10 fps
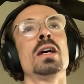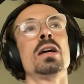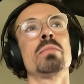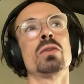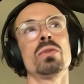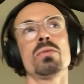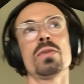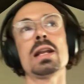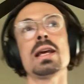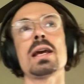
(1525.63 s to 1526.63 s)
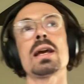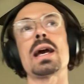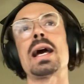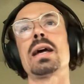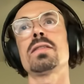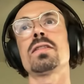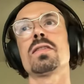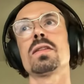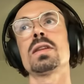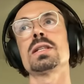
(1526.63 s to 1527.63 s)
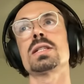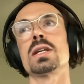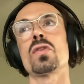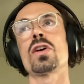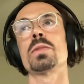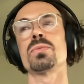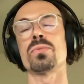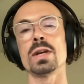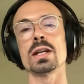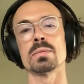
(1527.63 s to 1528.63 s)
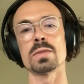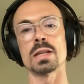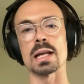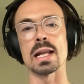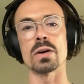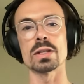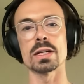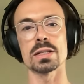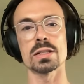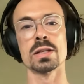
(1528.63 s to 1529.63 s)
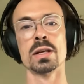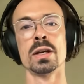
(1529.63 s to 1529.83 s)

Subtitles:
but we really had this incredible freedom that allowed us